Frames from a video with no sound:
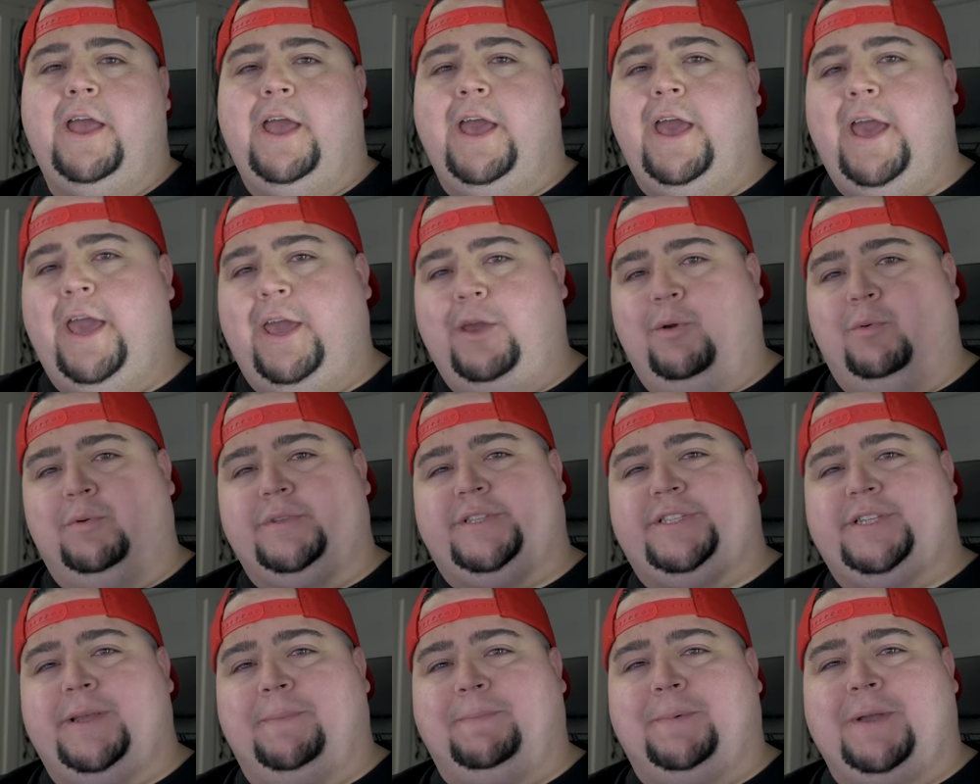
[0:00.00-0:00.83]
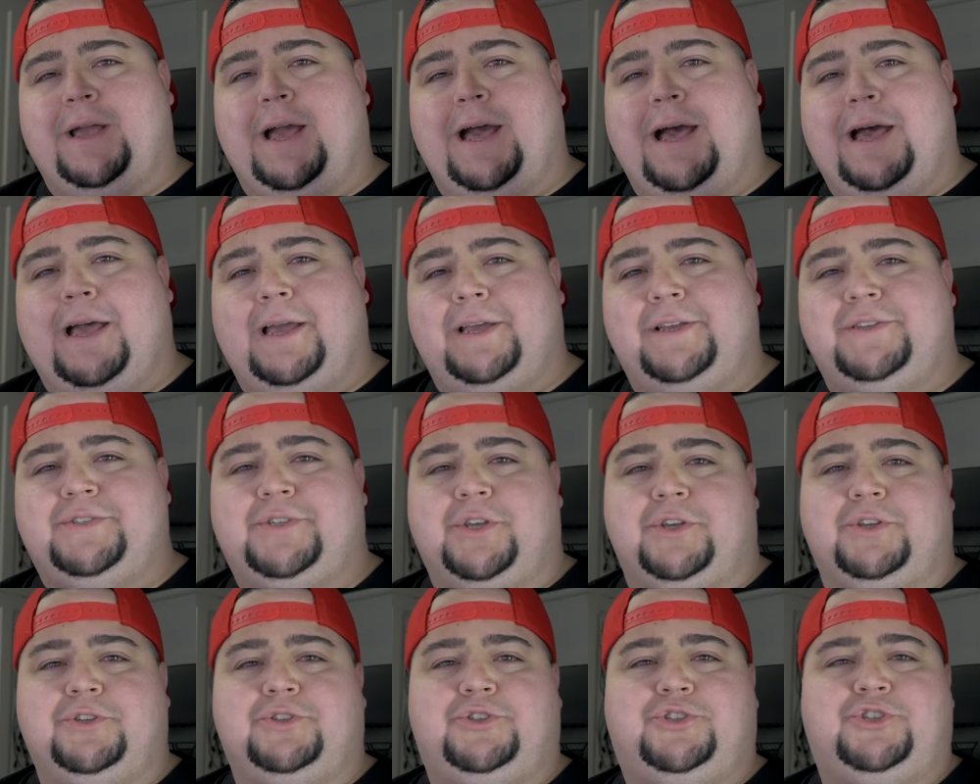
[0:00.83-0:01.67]
Hey, what's up guys?
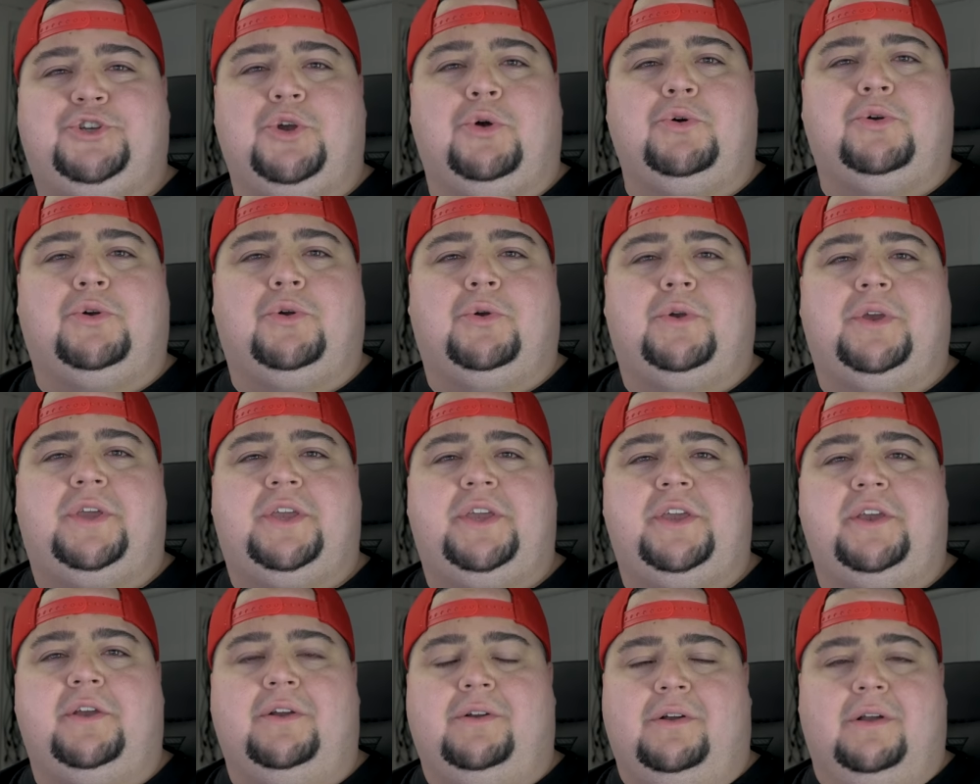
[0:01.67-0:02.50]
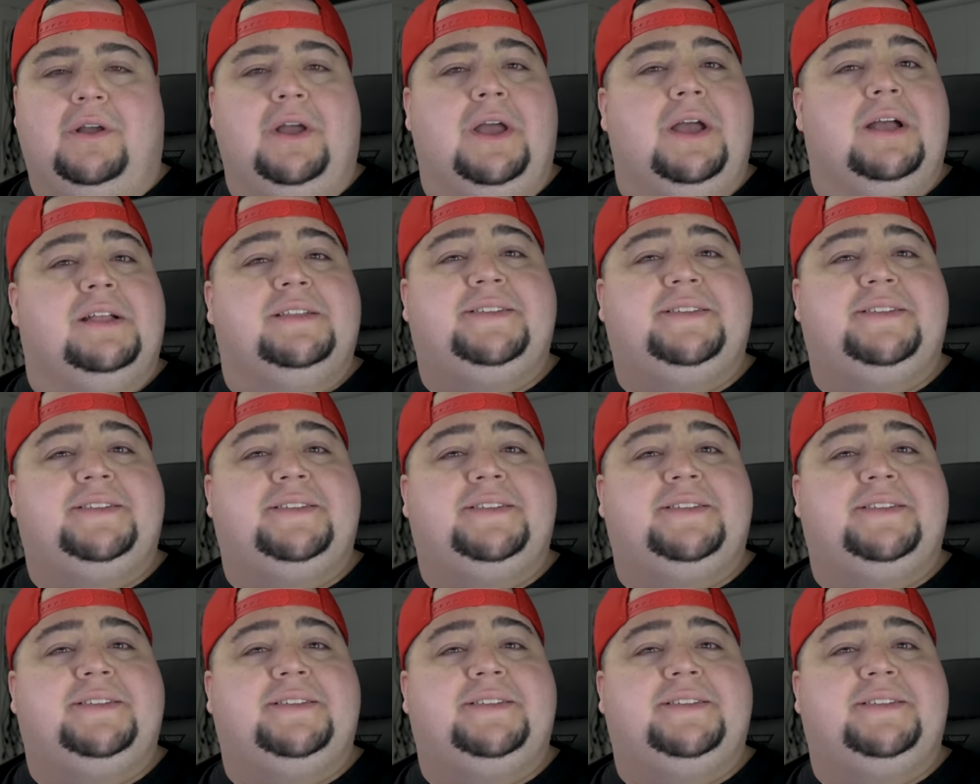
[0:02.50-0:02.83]
Joker here.